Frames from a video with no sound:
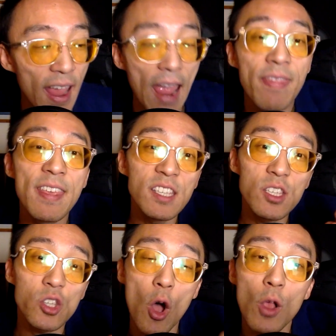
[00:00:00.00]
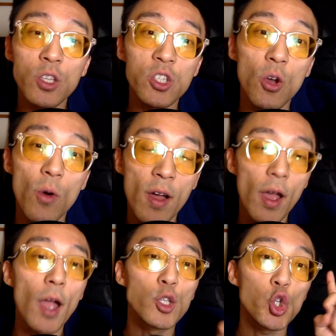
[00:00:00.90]
And this is also
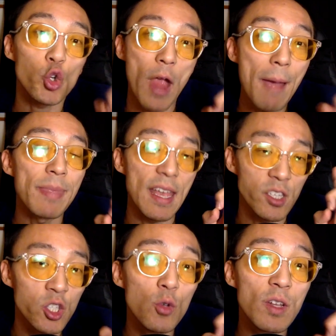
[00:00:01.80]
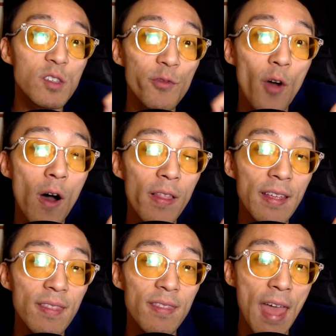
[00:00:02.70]
a trap that students fall
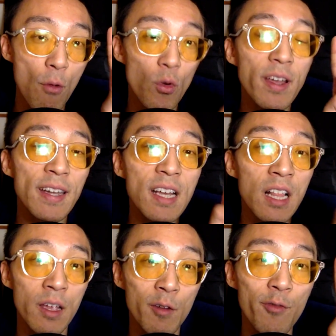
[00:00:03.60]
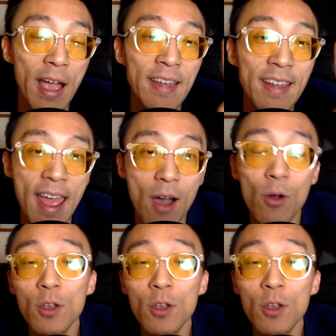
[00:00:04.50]
in that we're going to clarify now.